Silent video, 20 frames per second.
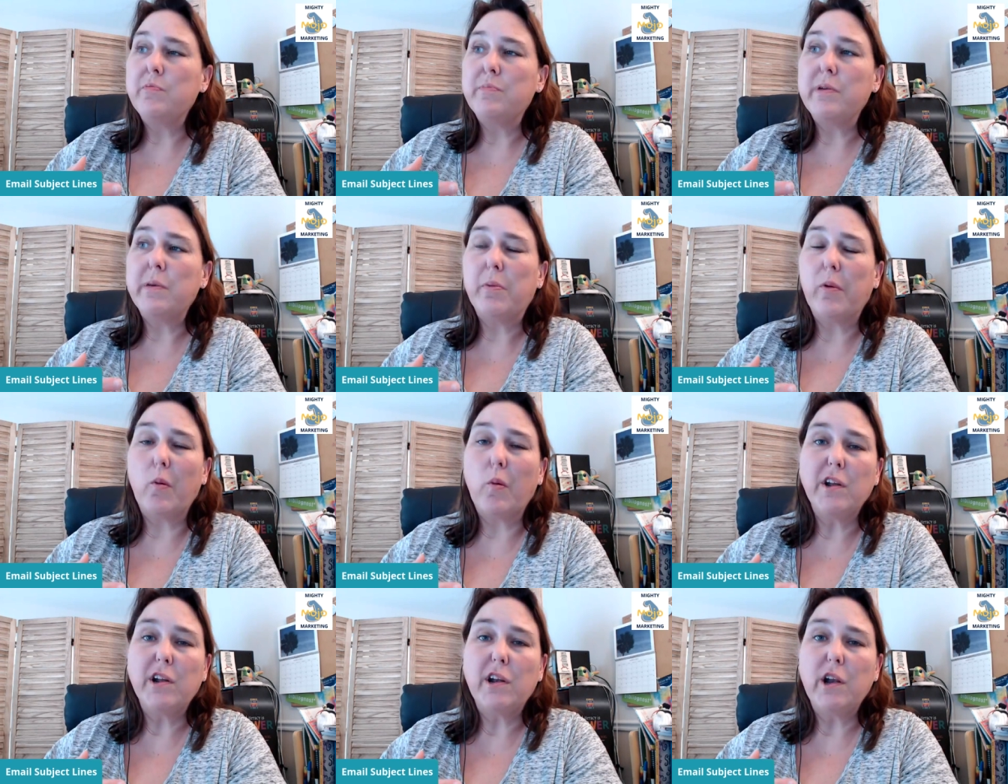
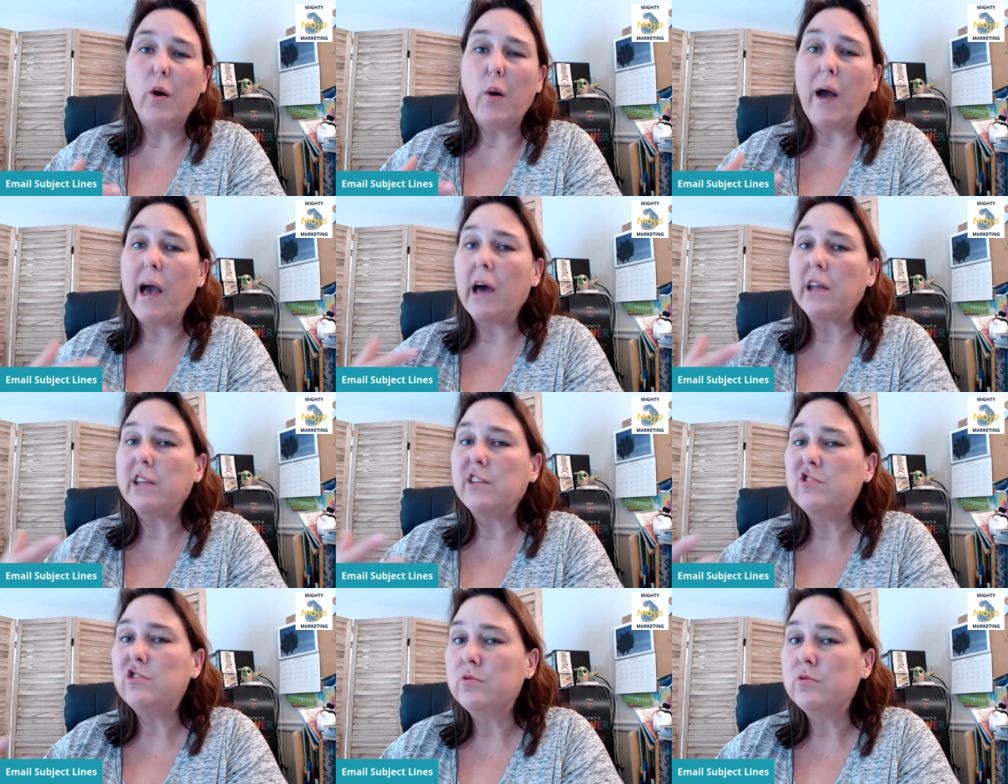People want to know,
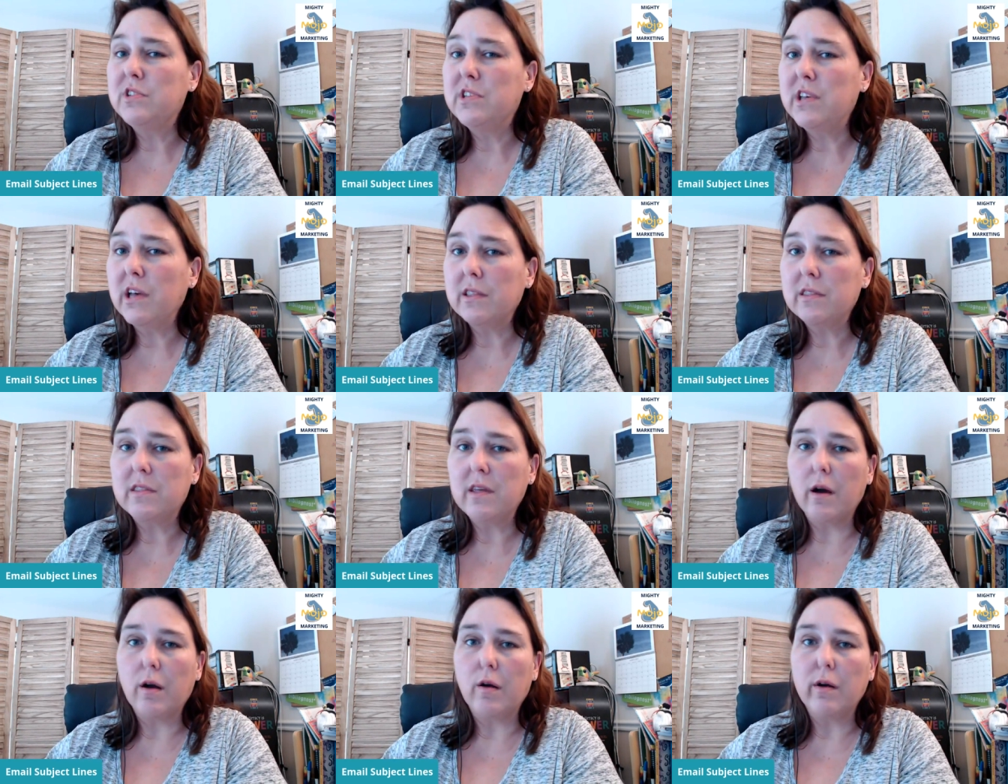how did you
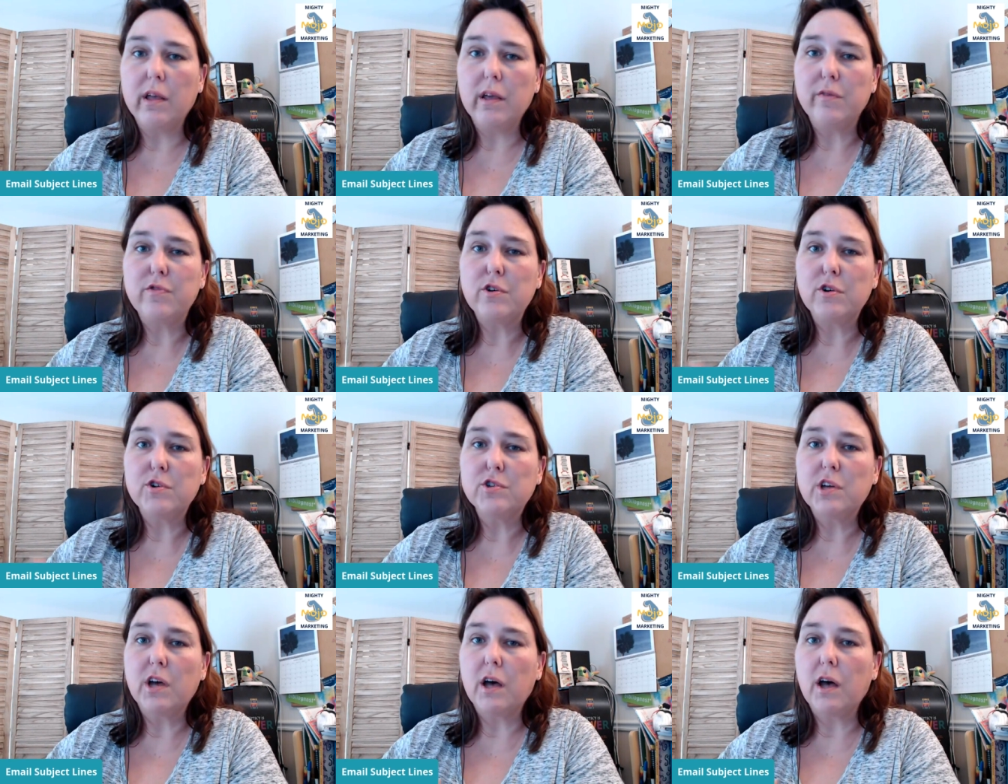get there? If
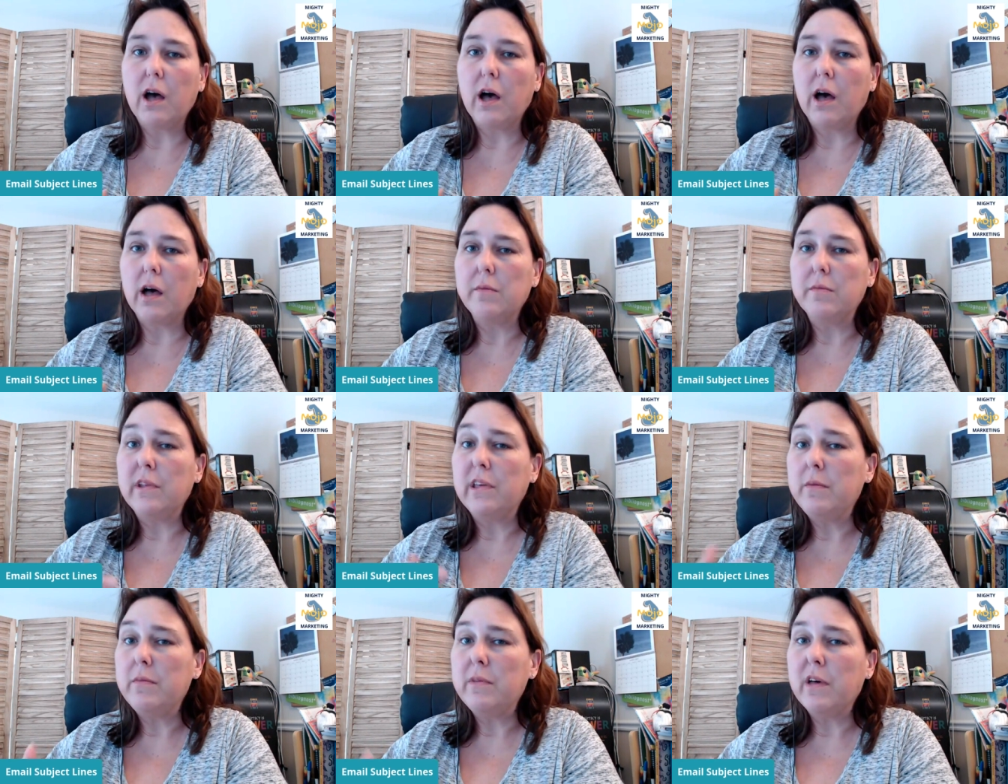there's
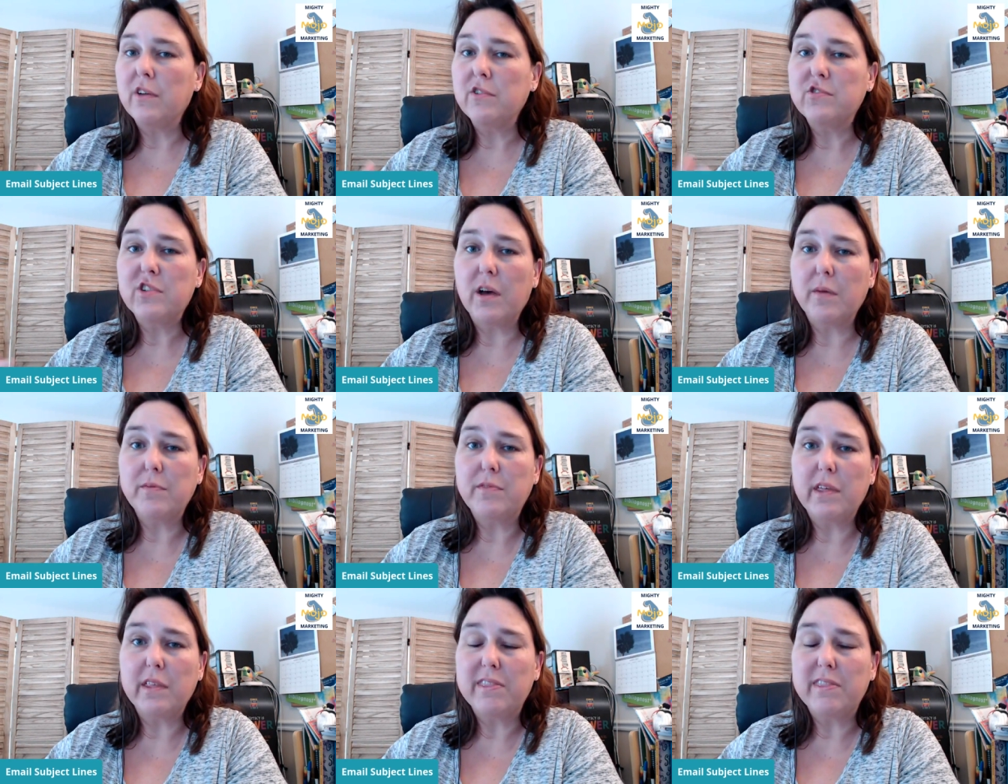an email
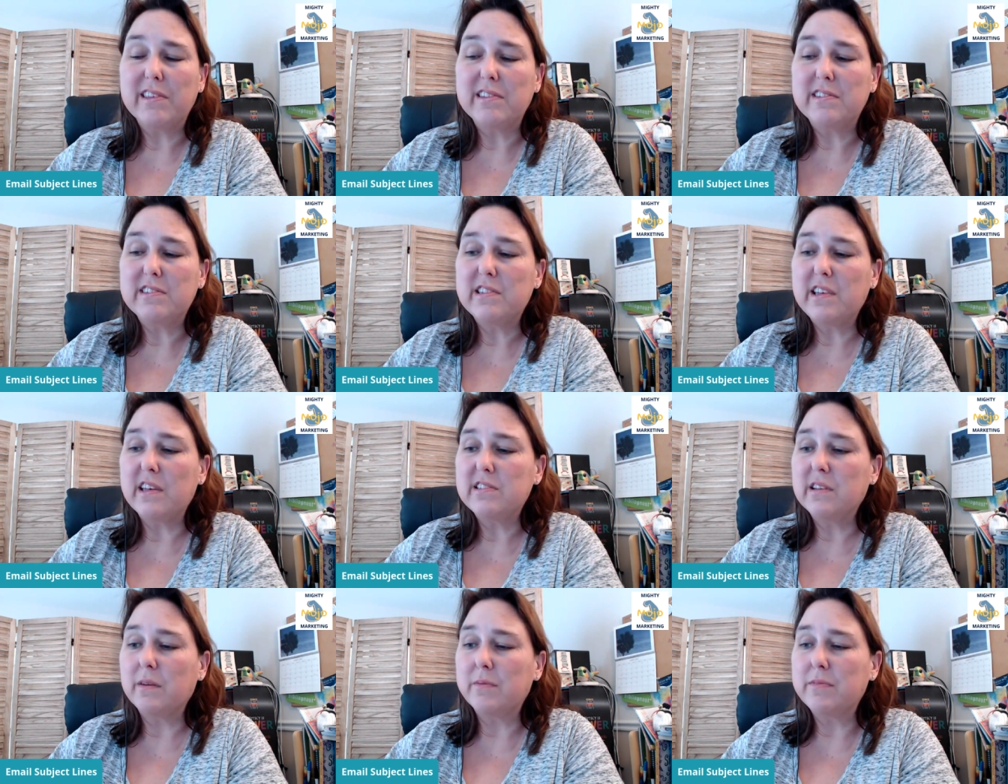sub that
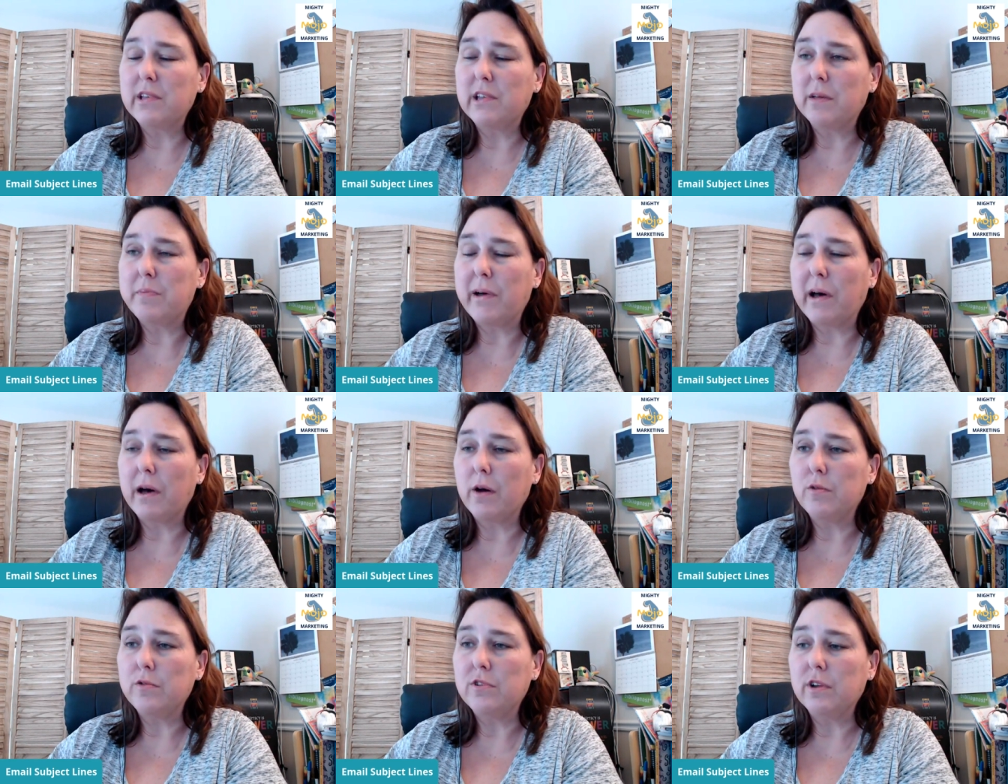says something
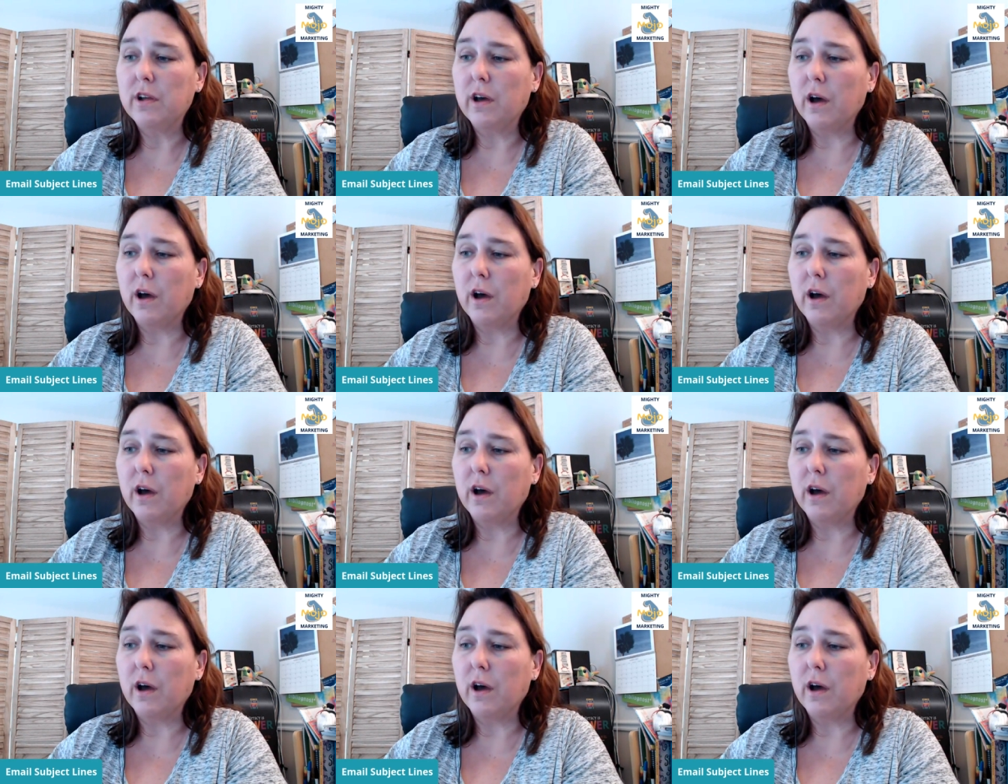about,